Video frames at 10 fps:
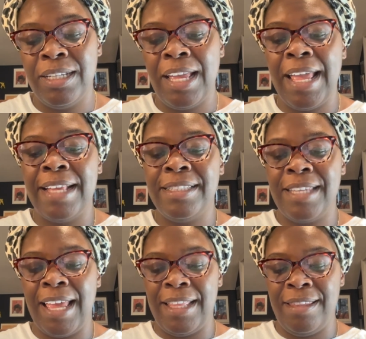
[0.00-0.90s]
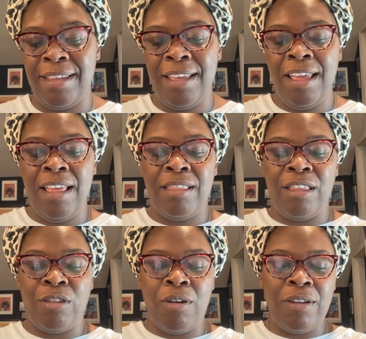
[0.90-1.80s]
And 10. The
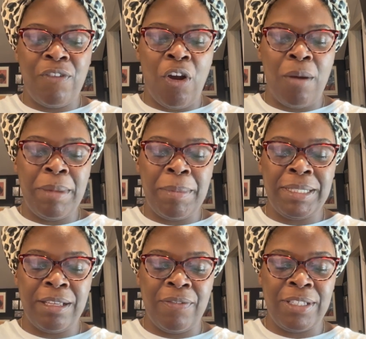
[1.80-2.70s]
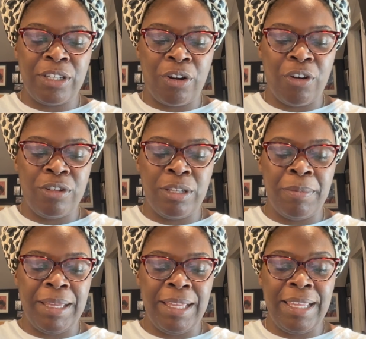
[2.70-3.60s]
thought of harming myself has occurred to
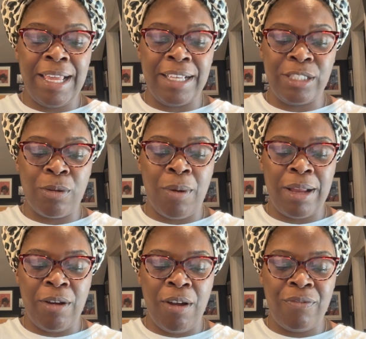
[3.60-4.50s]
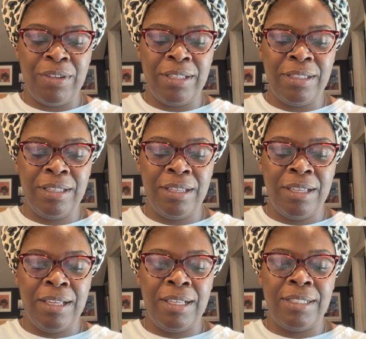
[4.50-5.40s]
me. Yes, quite often.
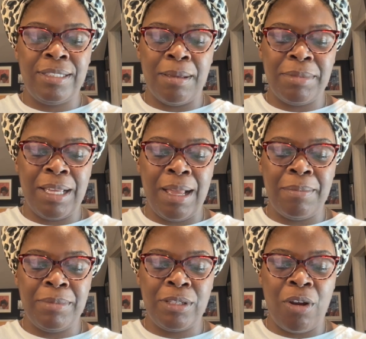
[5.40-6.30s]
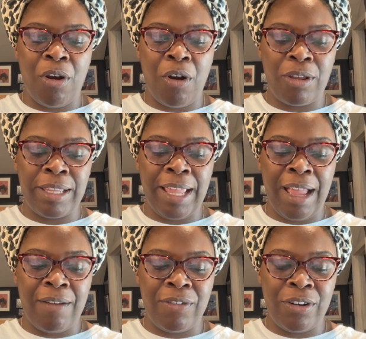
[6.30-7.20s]
Sometimes, hardly
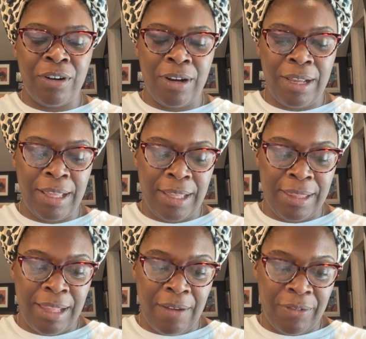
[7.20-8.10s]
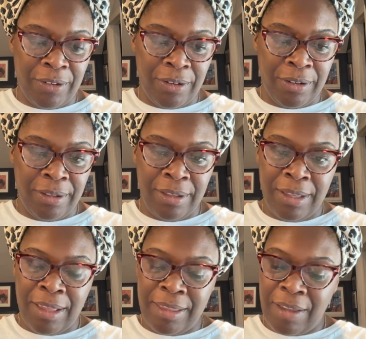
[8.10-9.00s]
ever, never.
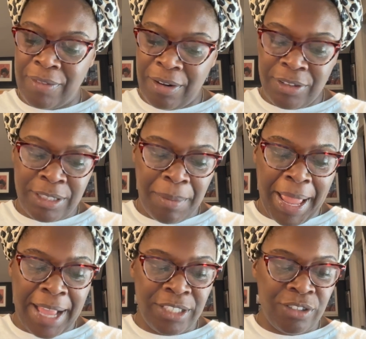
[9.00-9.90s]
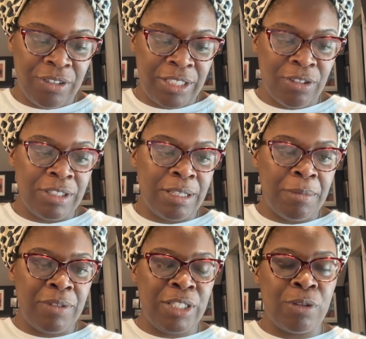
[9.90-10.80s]
Now, there are some asterisks on some
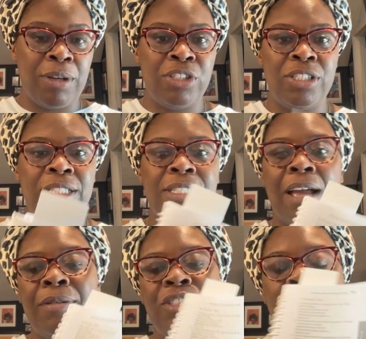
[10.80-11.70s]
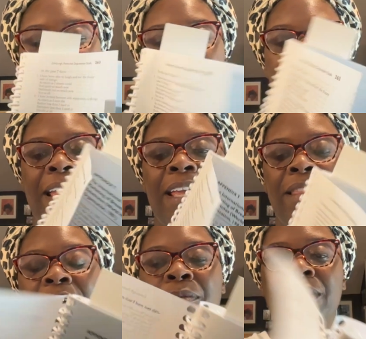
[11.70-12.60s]
of these questions. I would just say
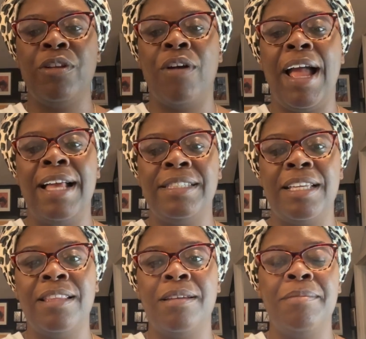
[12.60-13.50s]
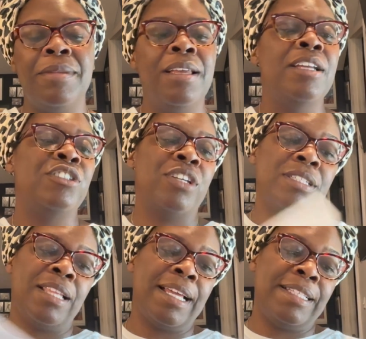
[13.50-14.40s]
that when you're asking them,
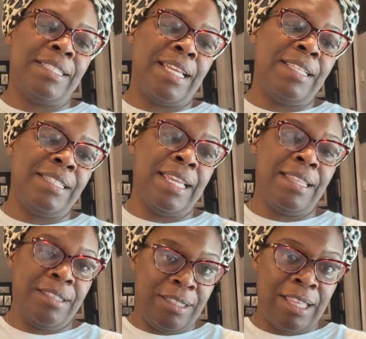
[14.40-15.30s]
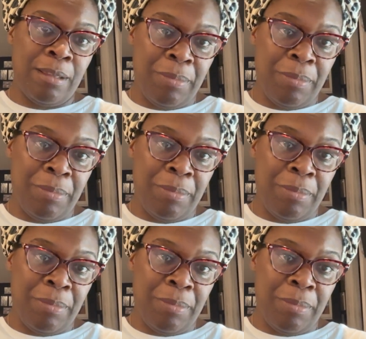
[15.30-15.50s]
just like it says in the